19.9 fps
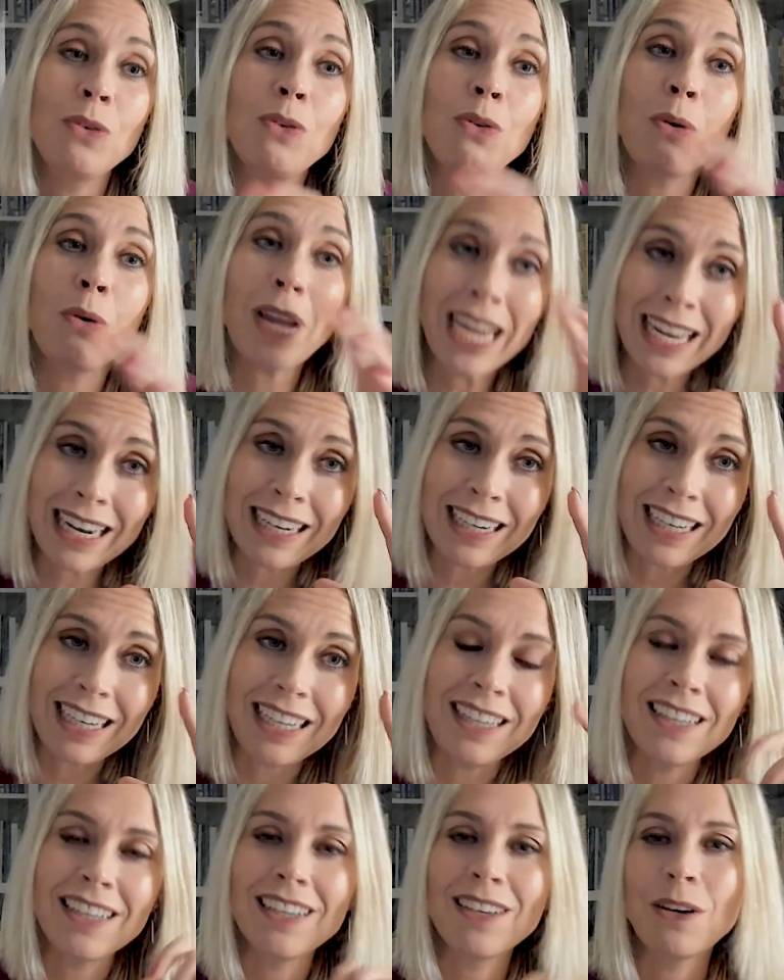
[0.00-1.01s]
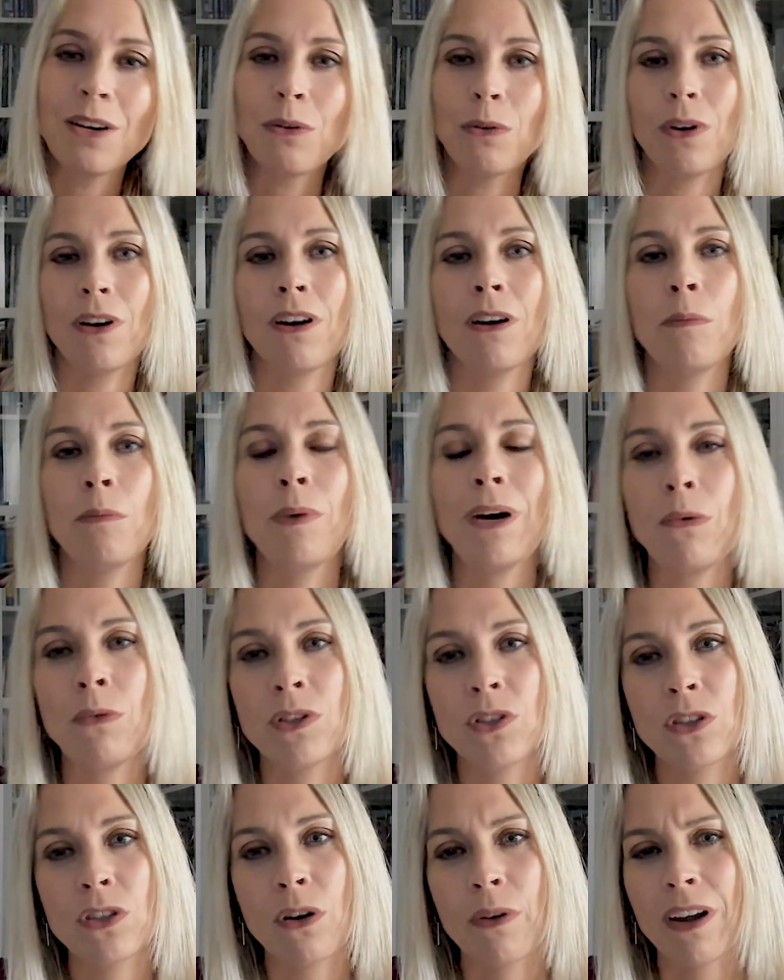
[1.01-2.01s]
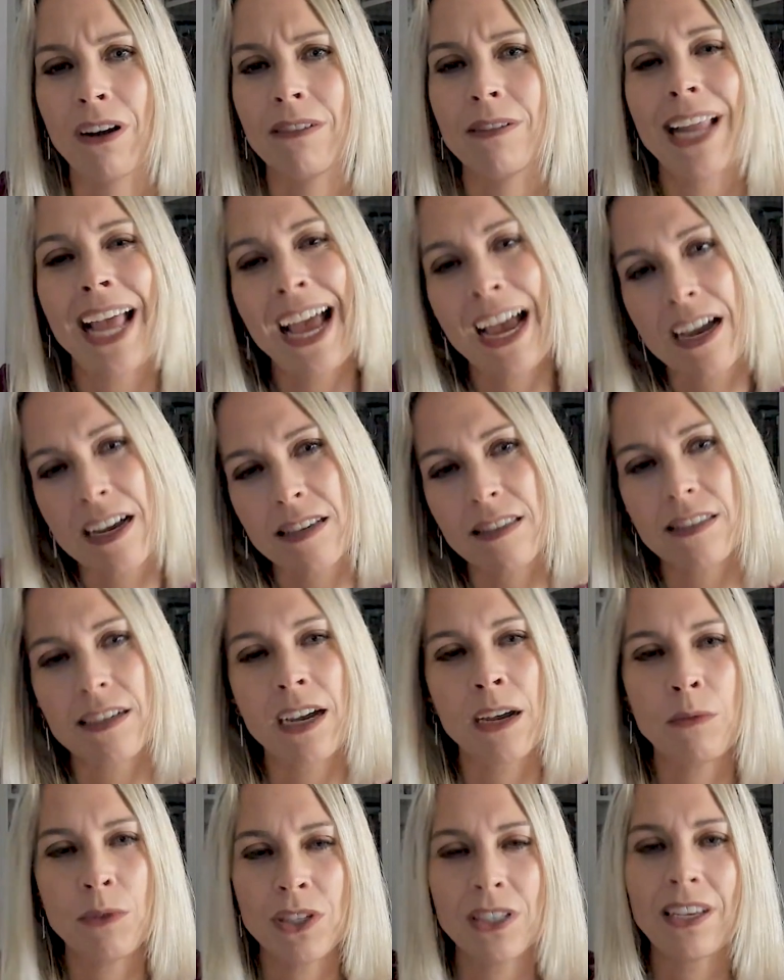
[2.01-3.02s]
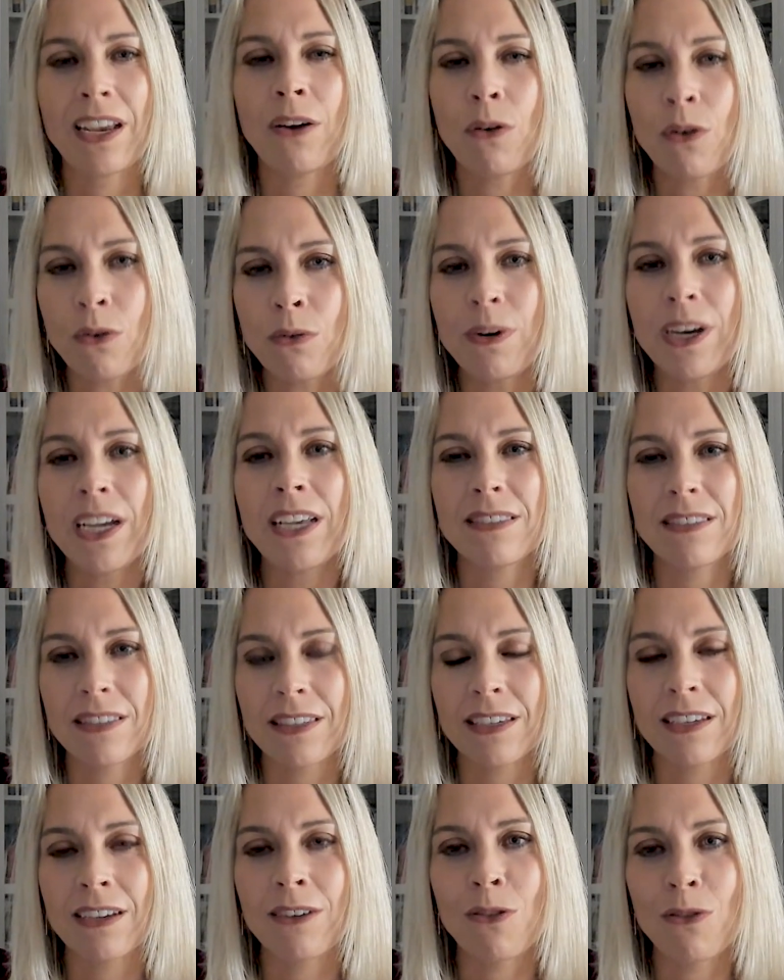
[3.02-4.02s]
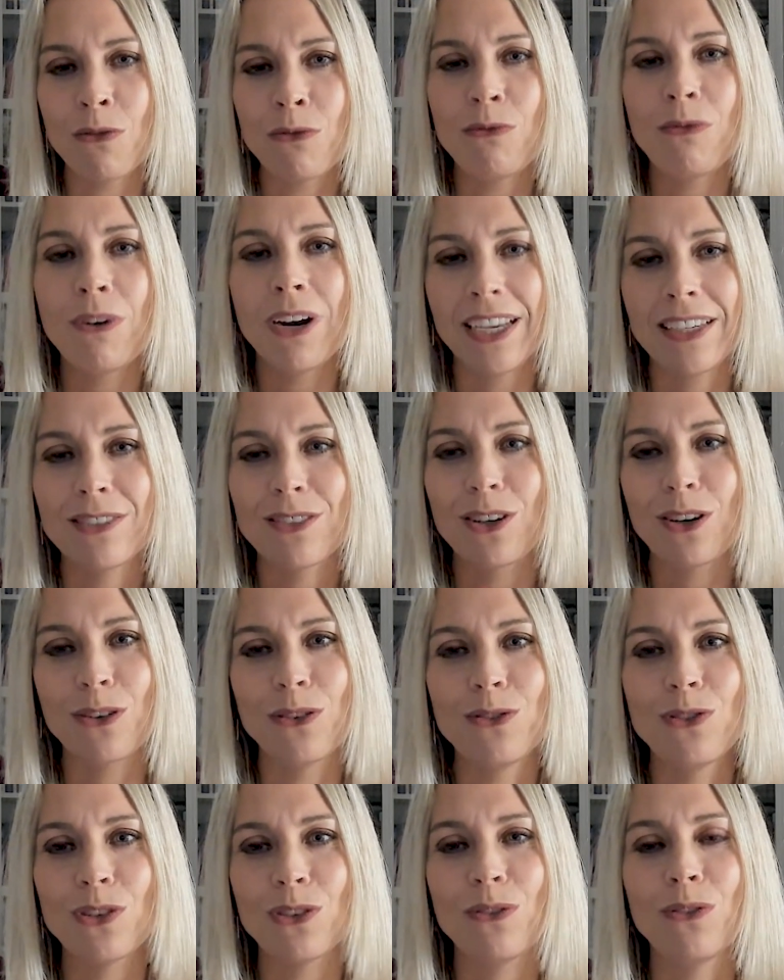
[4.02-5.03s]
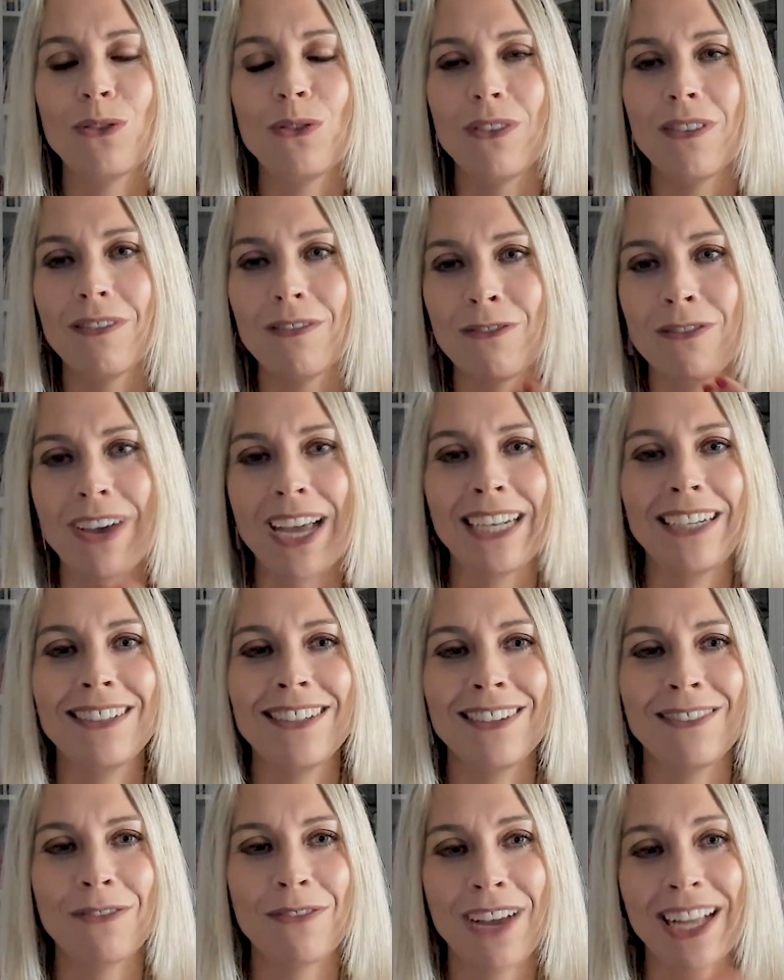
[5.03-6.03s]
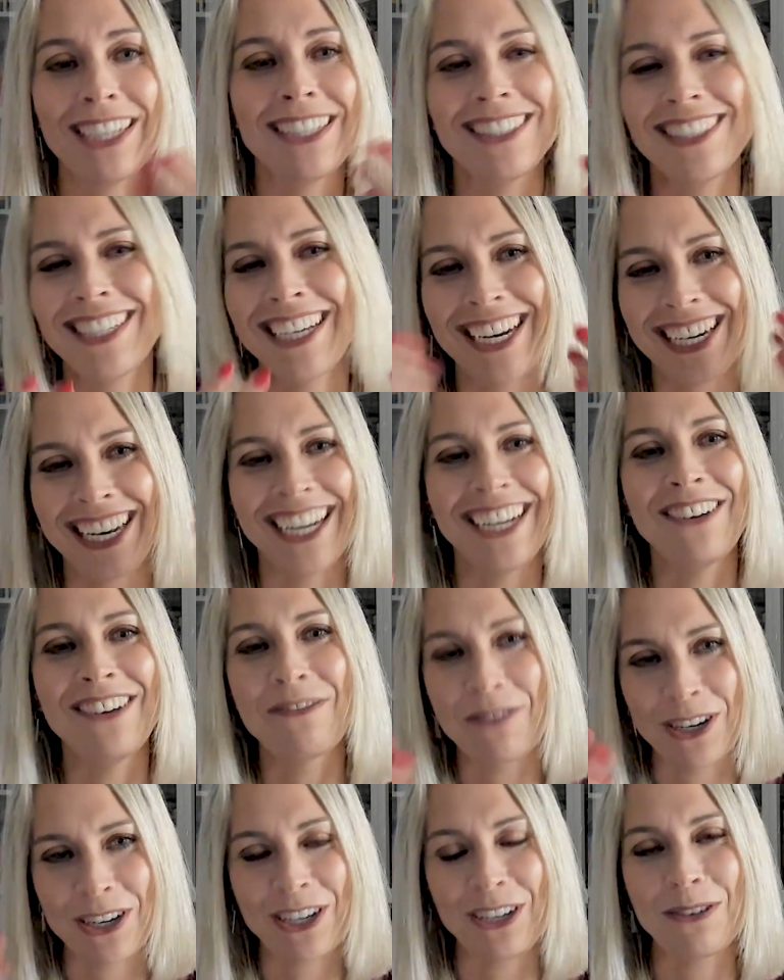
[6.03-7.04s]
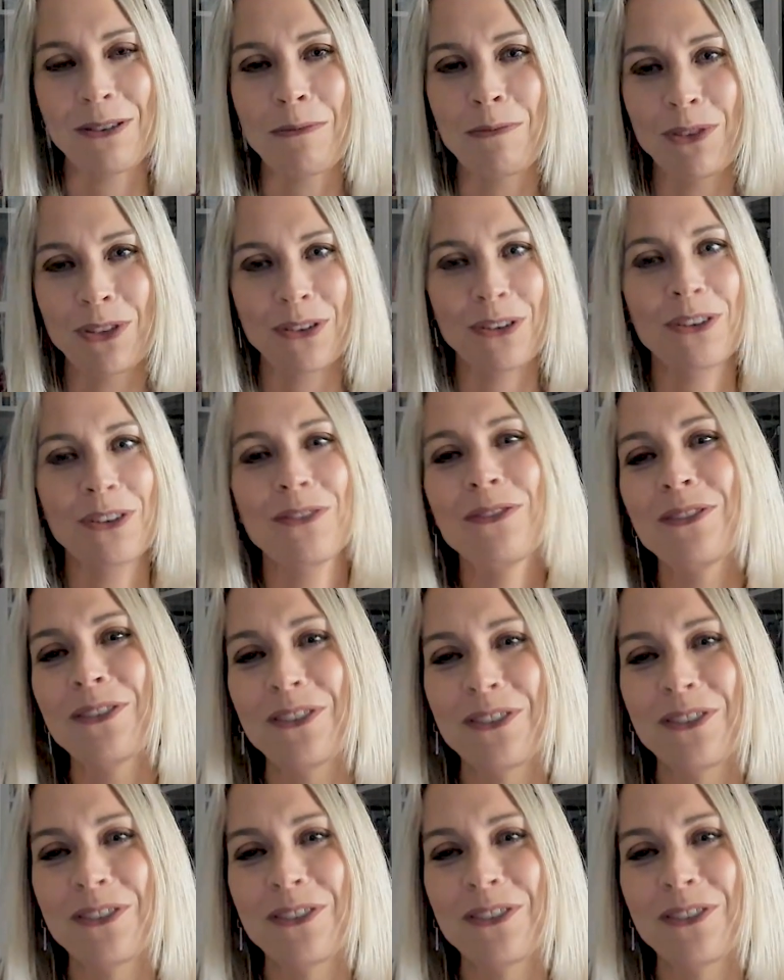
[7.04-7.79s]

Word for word: quickly about what's going on. Ask. I would say always, always go to validating what you observe.